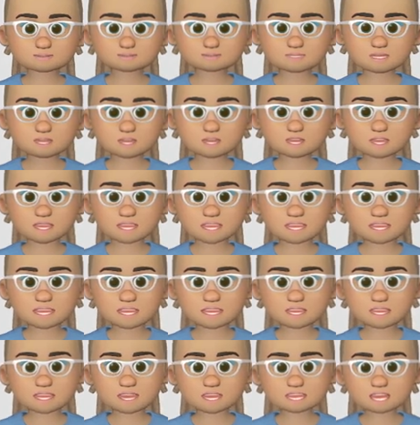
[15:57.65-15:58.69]
It is
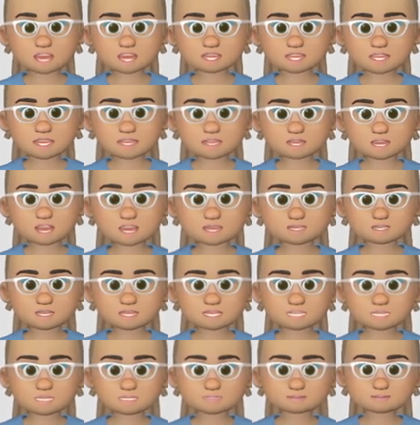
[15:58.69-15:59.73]
via
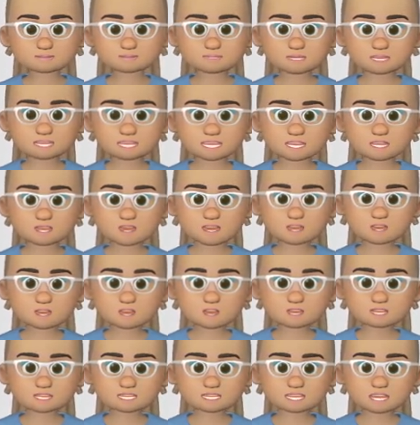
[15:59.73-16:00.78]
reduction by doing a
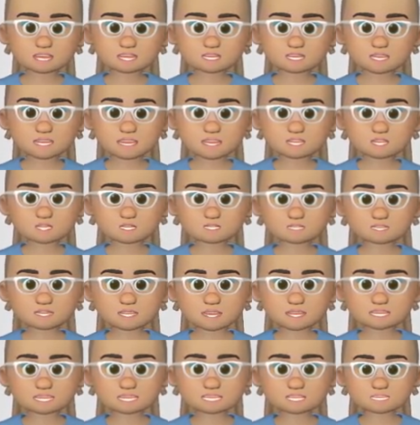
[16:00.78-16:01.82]
hydrogenation
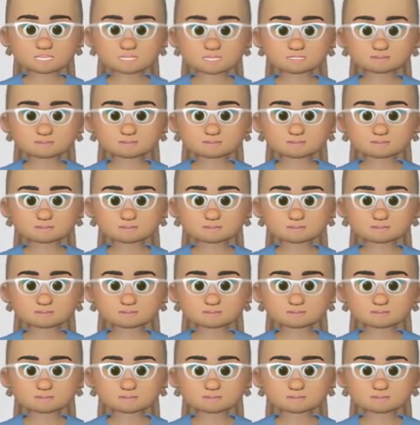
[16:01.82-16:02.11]
reaction,